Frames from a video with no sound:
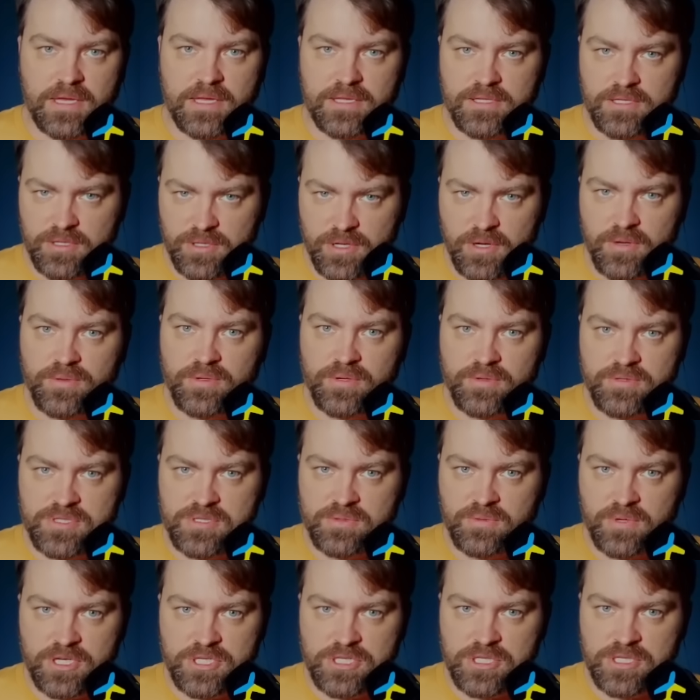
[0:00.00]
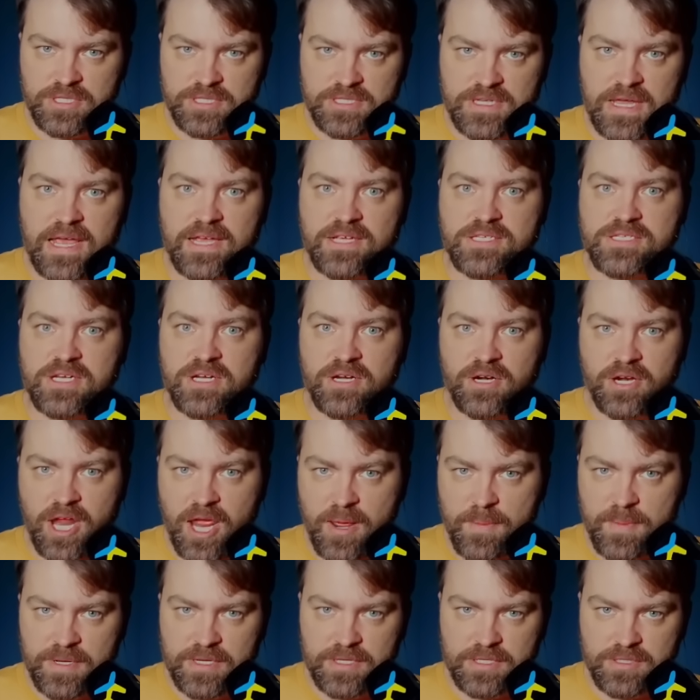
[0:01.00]
And you know, those Russian attacks are
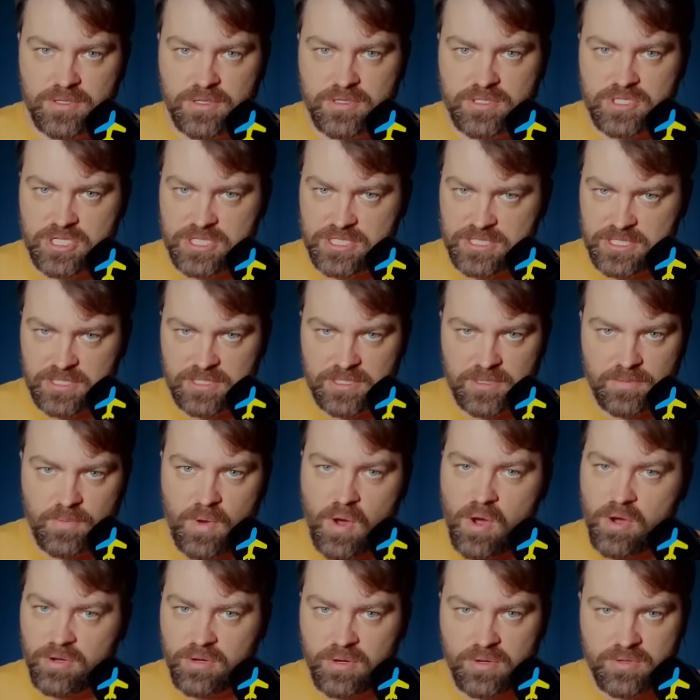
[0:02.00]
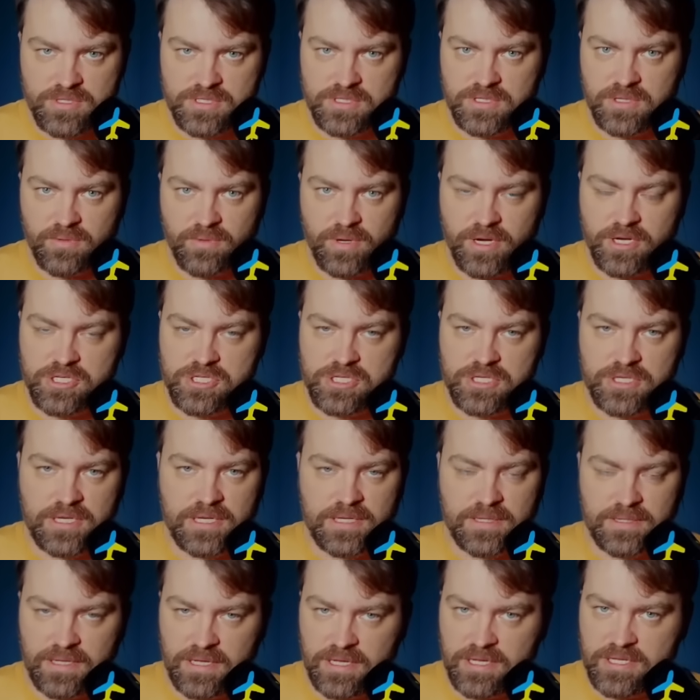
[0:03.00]
happening not just in the Pokrovsk direction
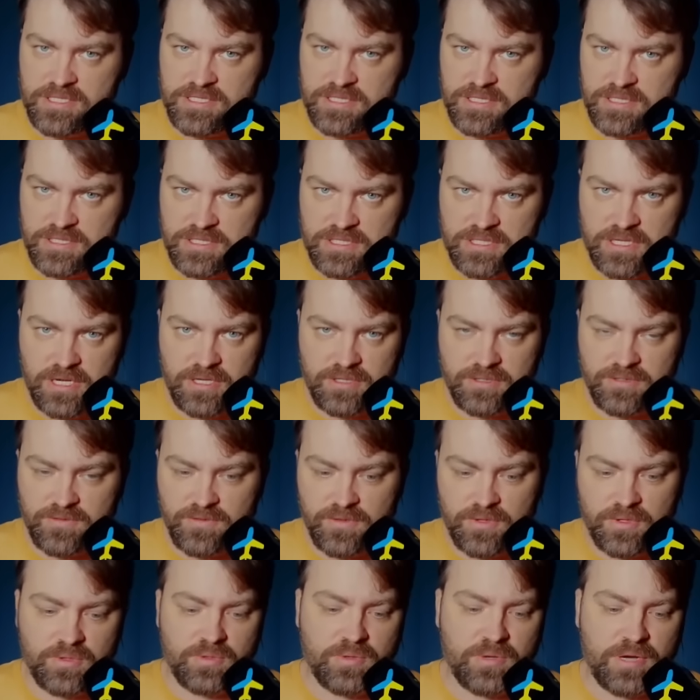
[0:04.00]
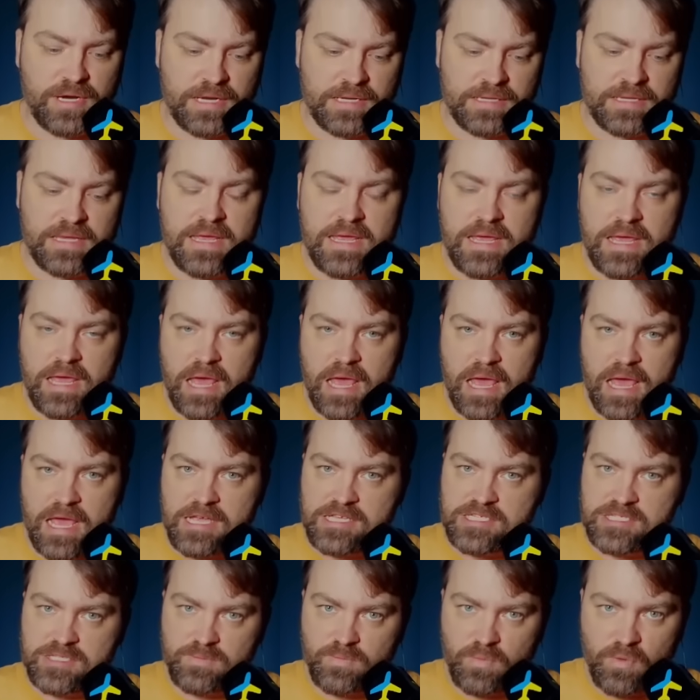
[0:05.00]
in the eastern side of Ukraine.
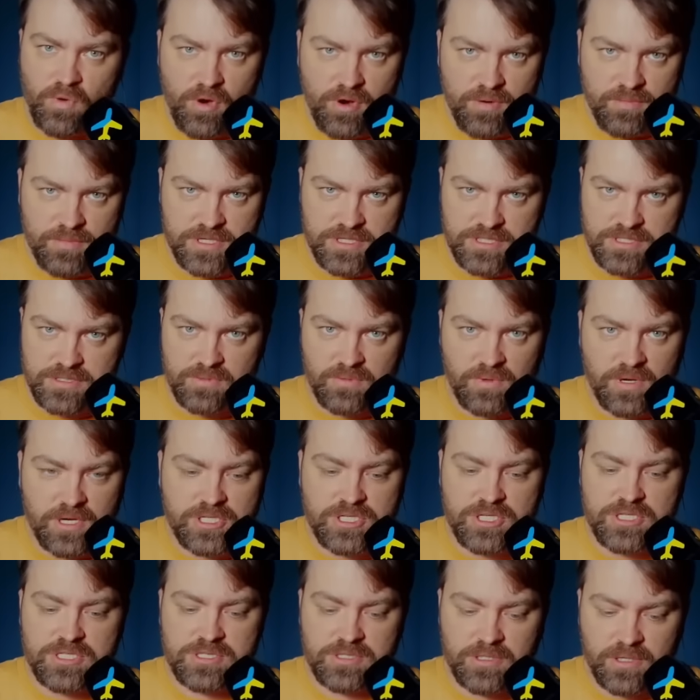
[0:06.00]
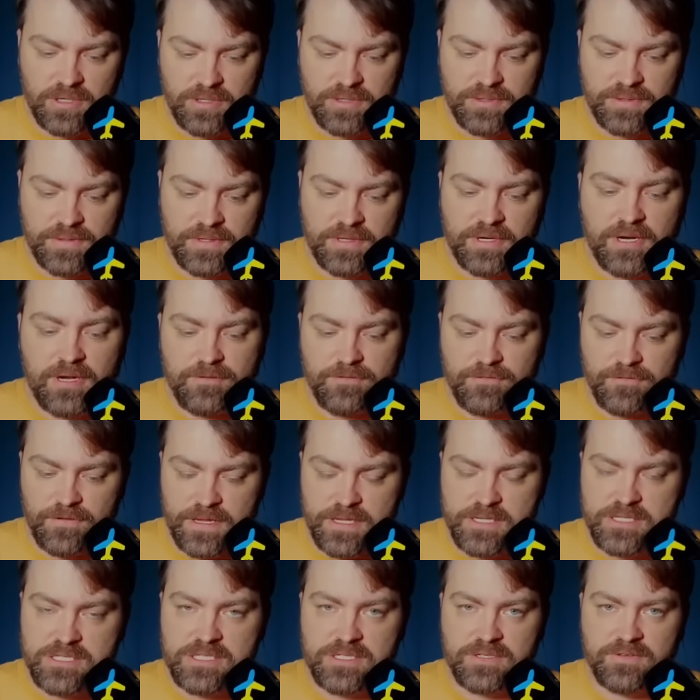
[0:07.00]
As promised, Russia started their
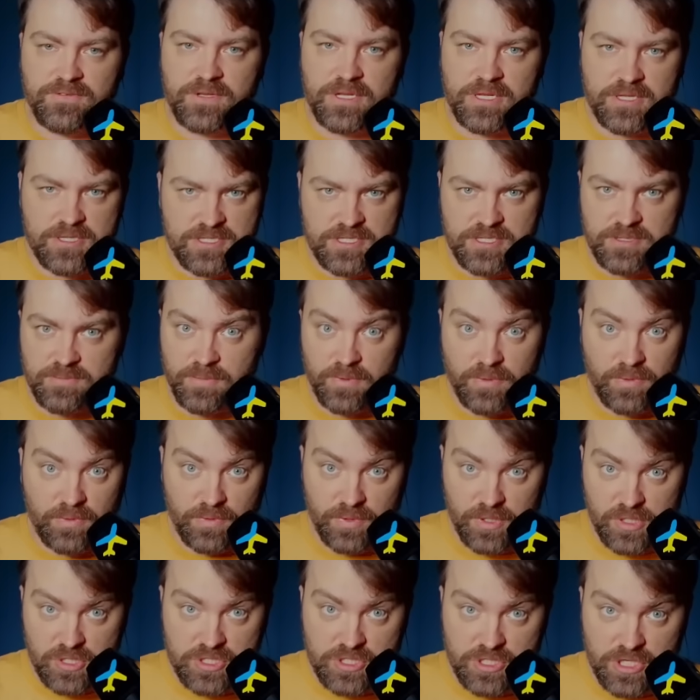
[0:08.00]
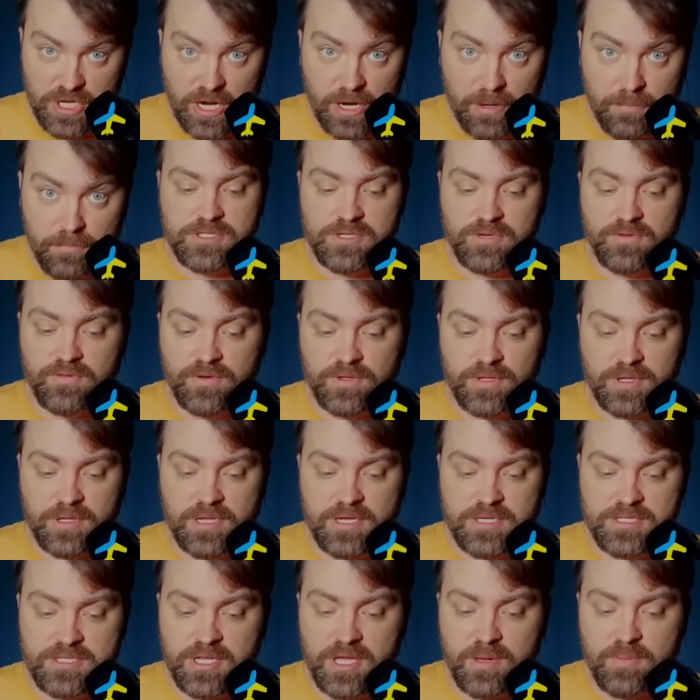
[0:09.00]
offensive in Zaporizhia. So for the
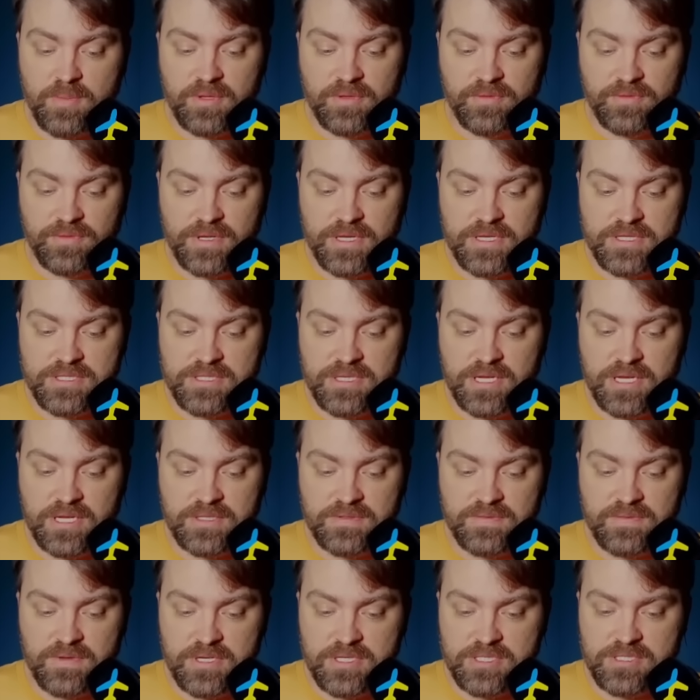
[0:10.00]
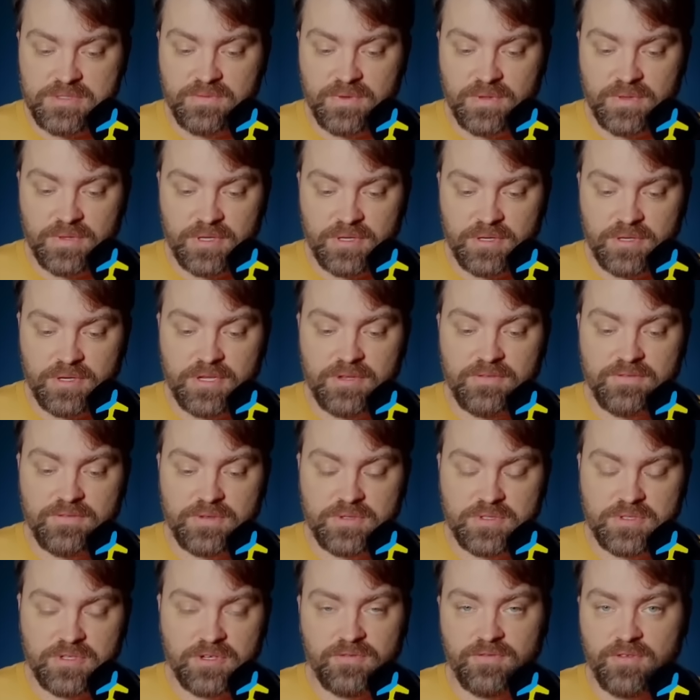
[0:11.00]
last couple of days they advanced with their
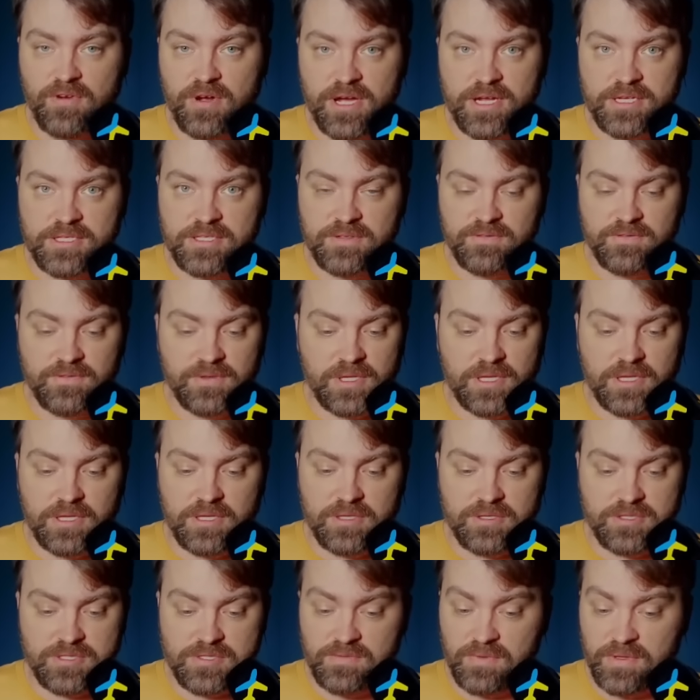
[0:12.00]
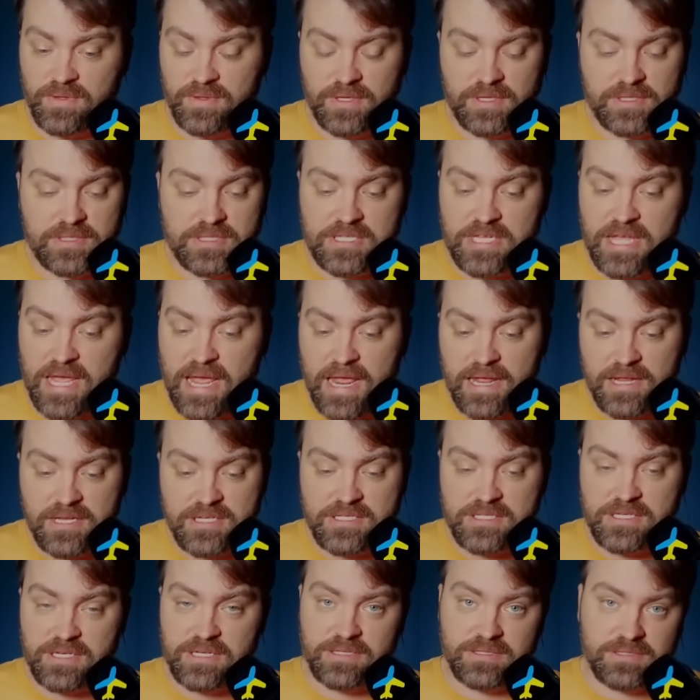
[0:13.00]
infantry fighting vehicles, with their
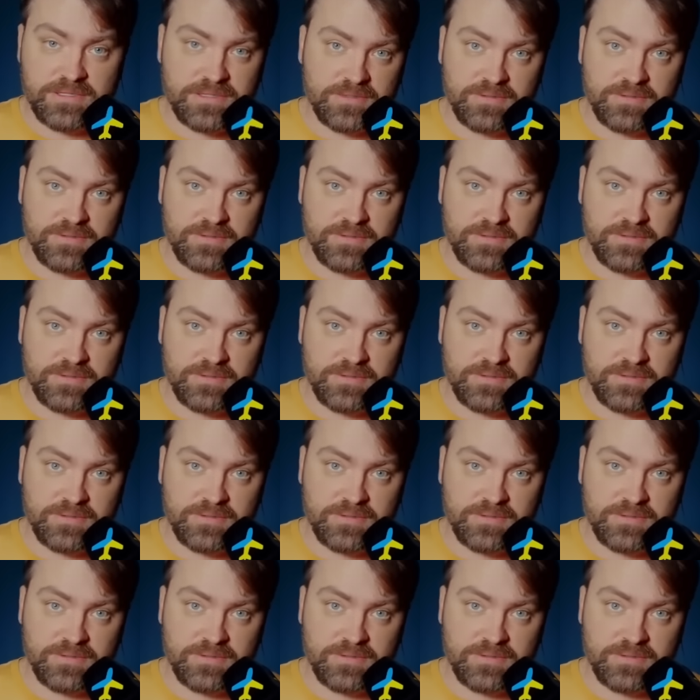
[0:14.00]
tanks and